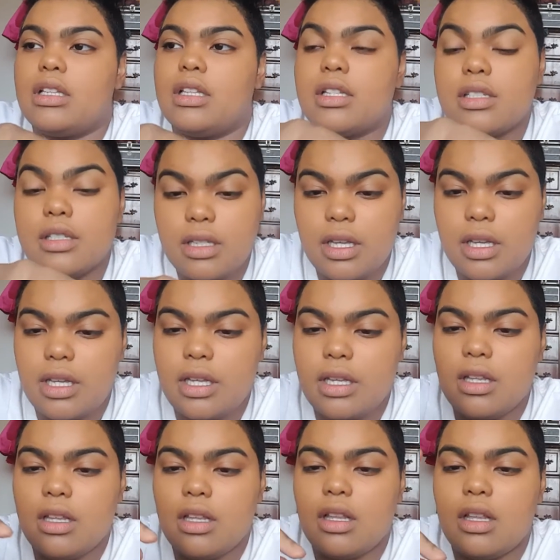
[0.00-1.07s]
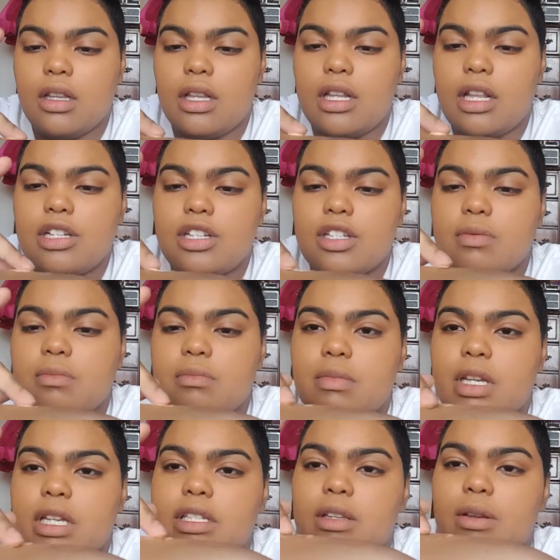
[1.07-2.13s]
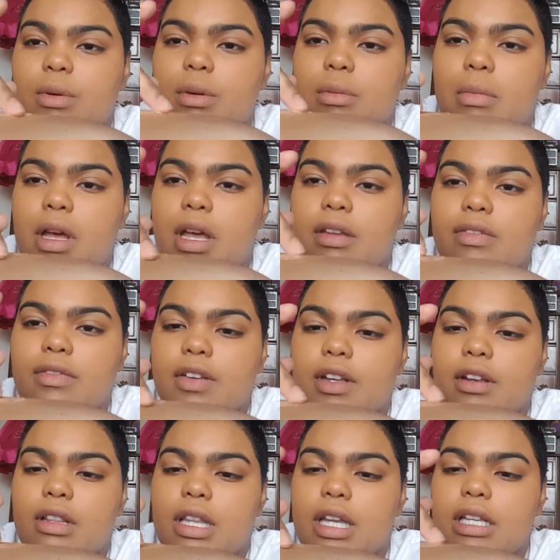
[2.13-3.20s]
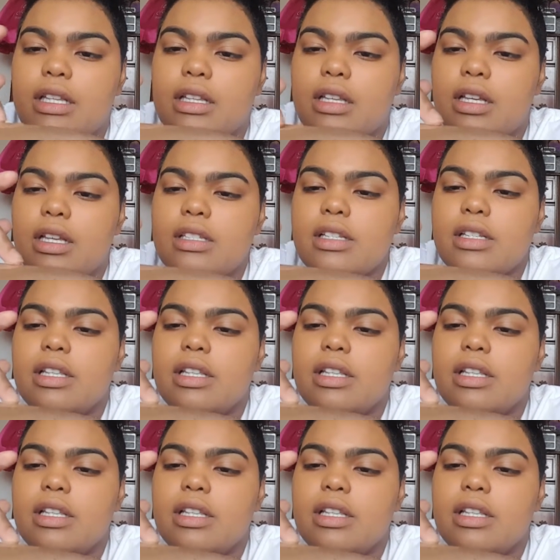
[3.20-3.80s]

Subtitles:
This, and then just mix it with my finger like this,